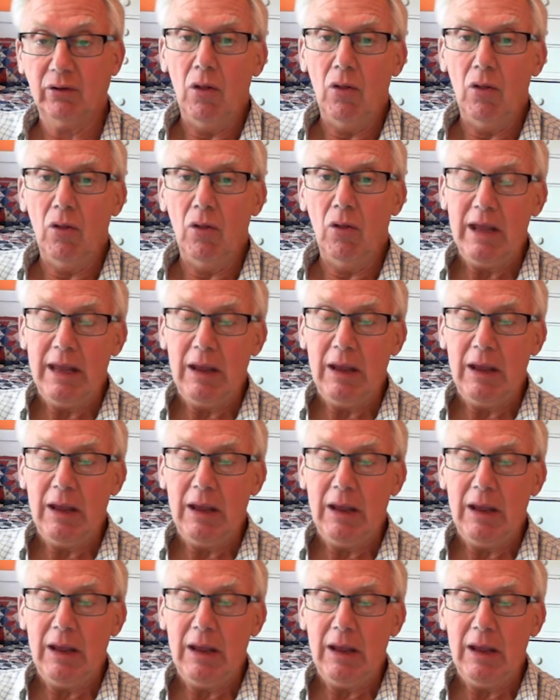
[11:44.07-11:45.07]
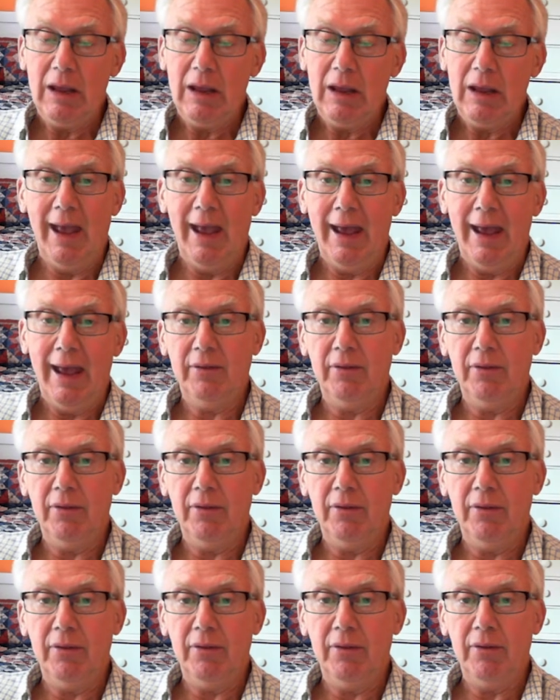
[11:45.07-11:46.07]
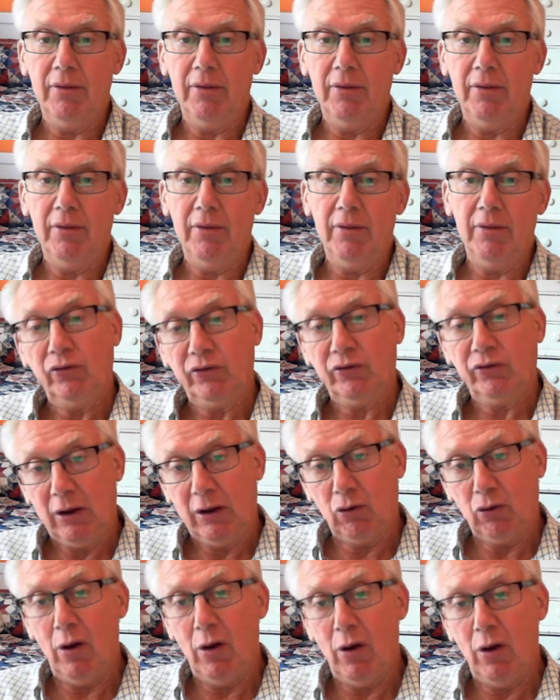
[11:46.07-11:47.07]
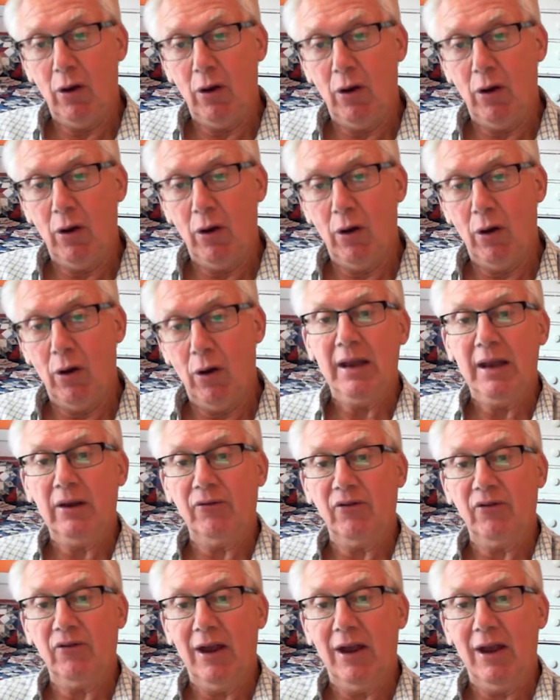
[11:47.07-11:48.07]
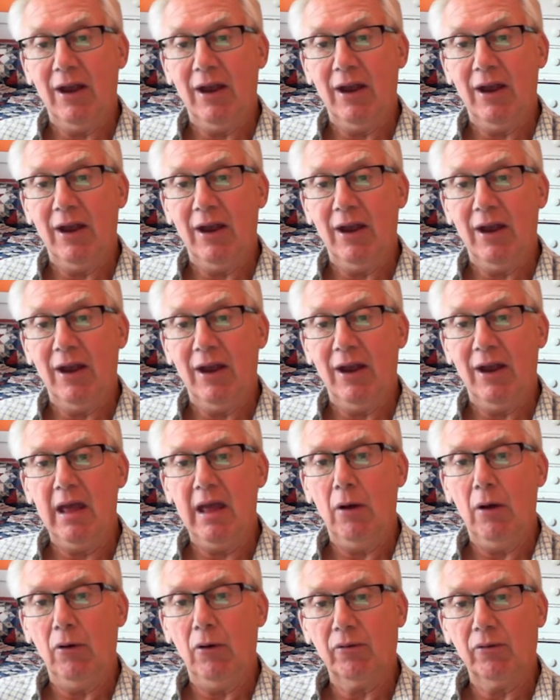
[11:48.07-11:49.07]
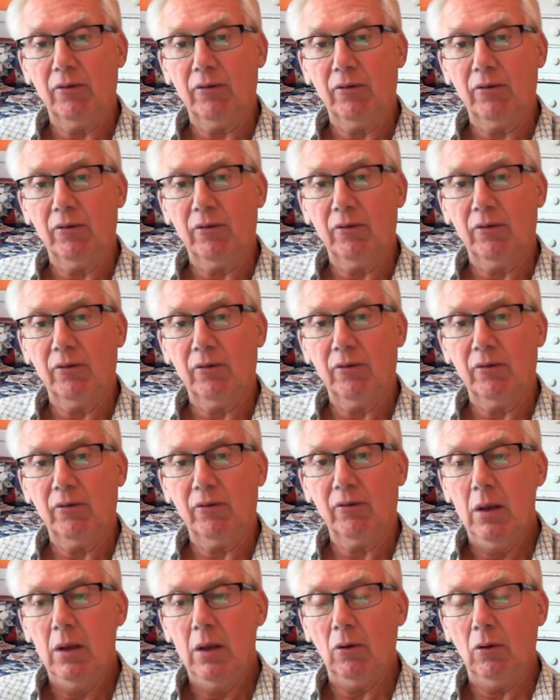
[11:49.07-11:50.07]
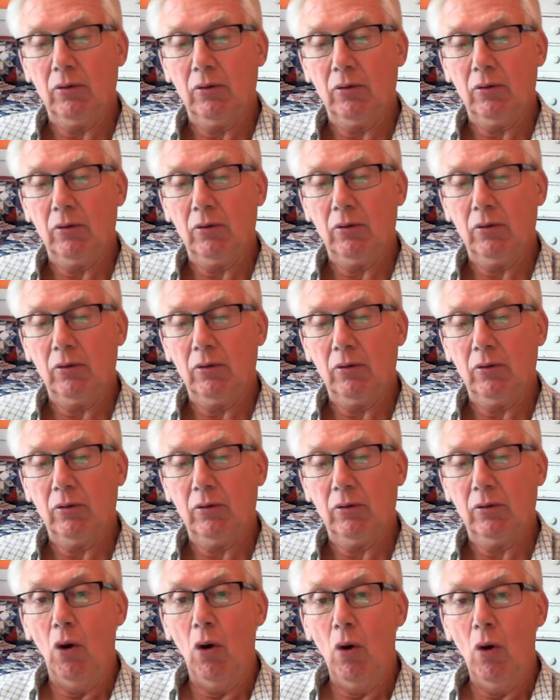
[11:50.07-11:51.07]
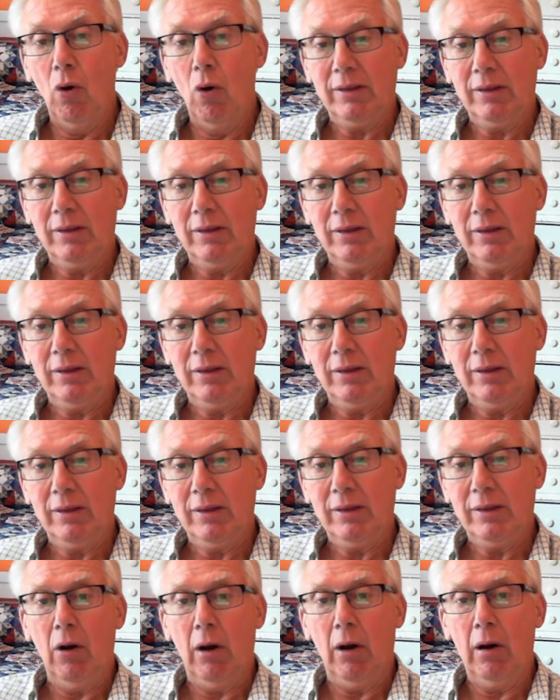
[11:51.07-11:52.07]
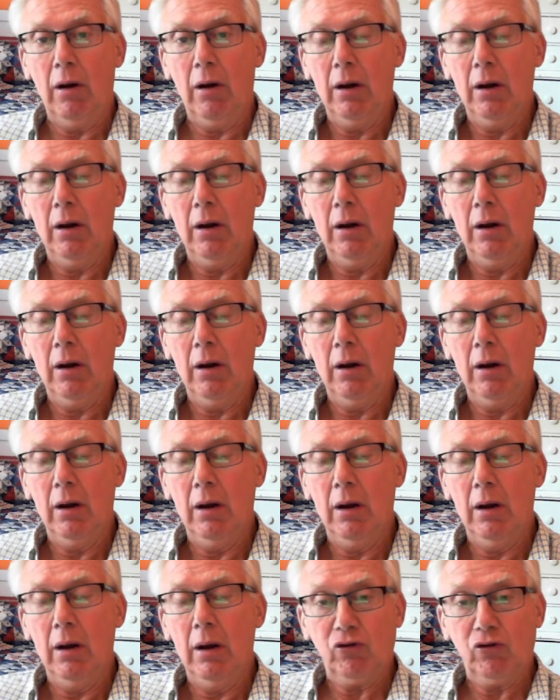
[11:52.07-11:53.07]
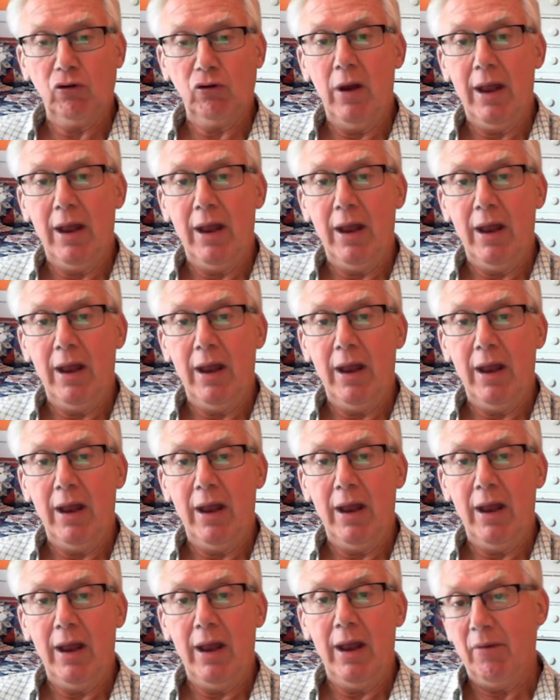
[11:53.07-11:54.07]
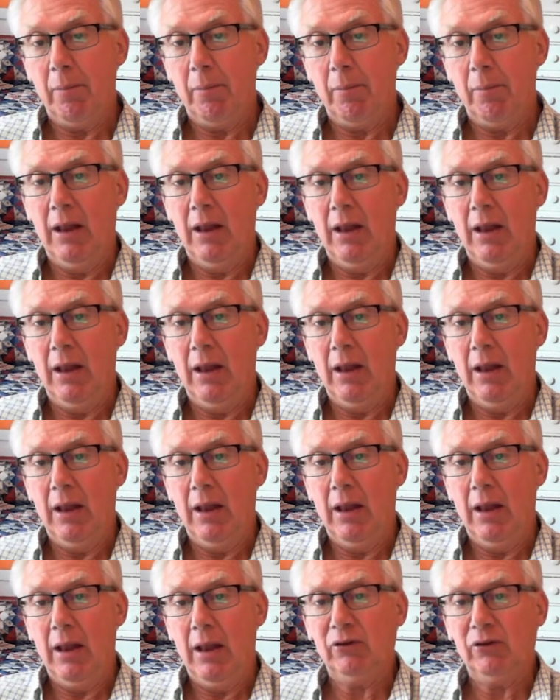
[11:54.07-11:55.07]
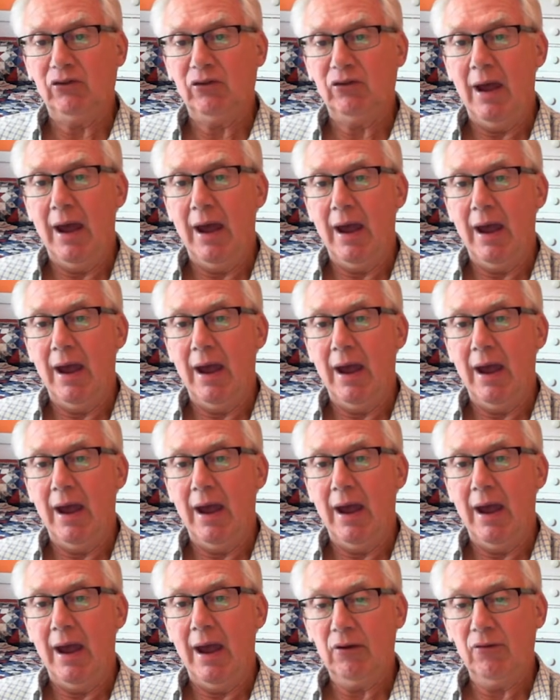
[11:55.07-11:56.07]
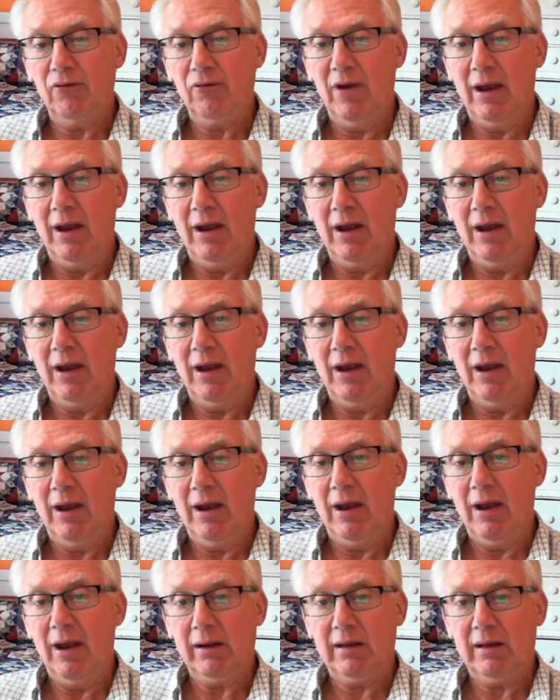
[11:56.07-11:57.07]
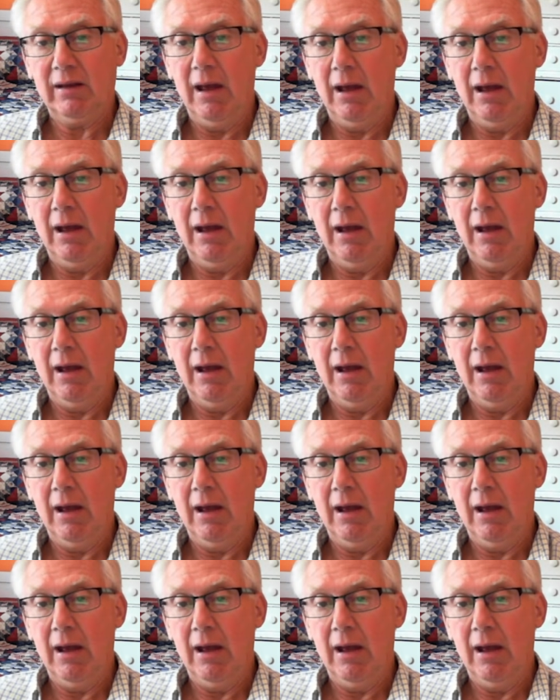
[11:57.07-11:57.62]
the offset then was a credit to that manufacturing overhead account. Okay, so at the end of the year, what you're going to have is you're going to have a balance on the debit side of that manufacturing overhead account,